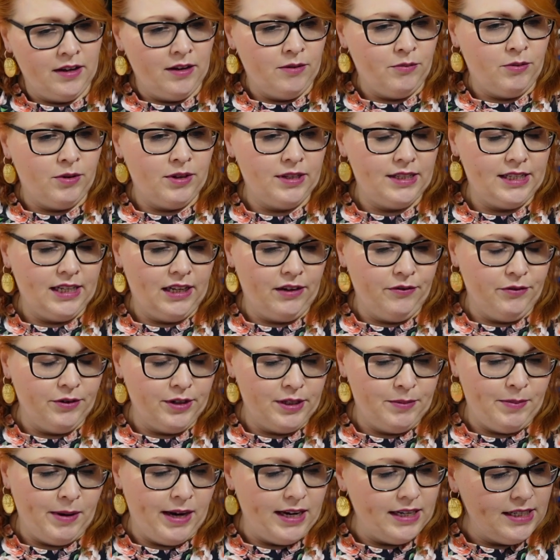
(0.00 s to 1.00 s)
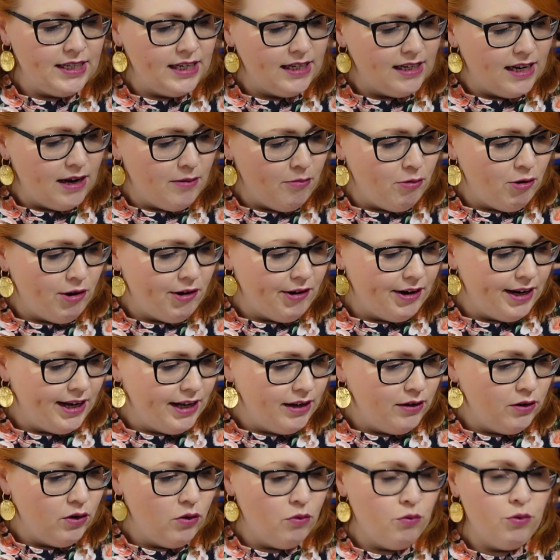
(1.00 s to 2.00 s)
What self-respecting
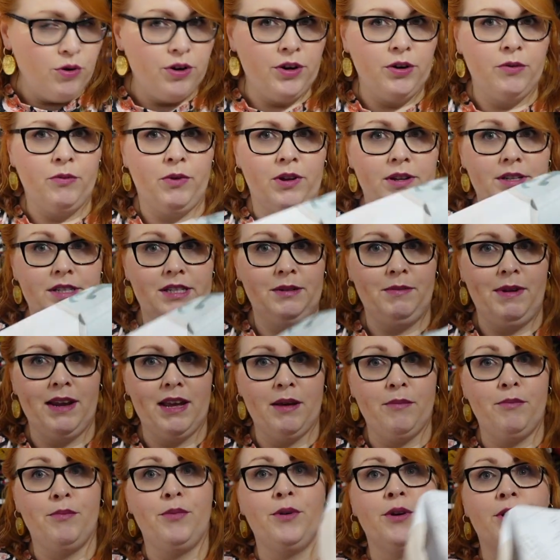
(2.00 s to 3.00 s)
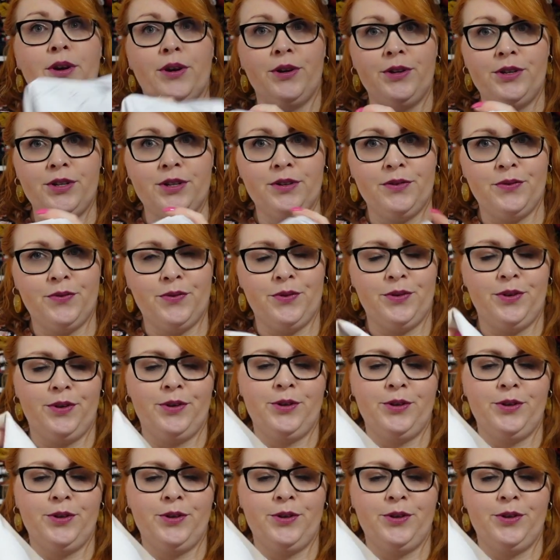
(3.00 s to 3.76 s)
librarian wouldn't want to make a book cushion for their